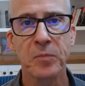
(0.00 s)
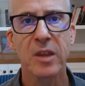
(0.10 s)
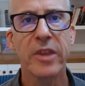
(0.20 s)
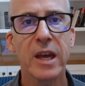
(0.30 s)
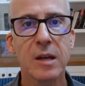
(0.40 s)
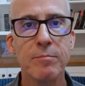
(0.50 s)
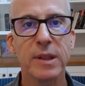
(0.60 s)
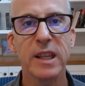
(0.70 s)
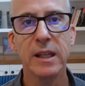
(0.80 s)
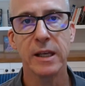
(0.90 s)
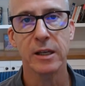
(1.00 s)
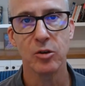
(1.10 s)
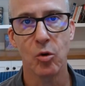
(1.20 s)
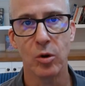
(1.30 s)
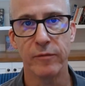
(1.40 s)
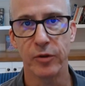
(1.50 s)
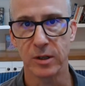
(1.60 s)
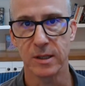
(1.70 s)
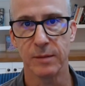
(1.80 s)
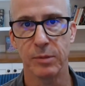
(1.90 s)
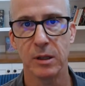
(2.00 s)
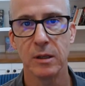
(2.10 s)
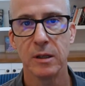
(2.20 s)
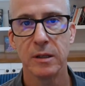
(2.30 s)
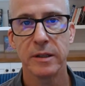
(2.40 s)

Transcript: They had completely ignored, for example,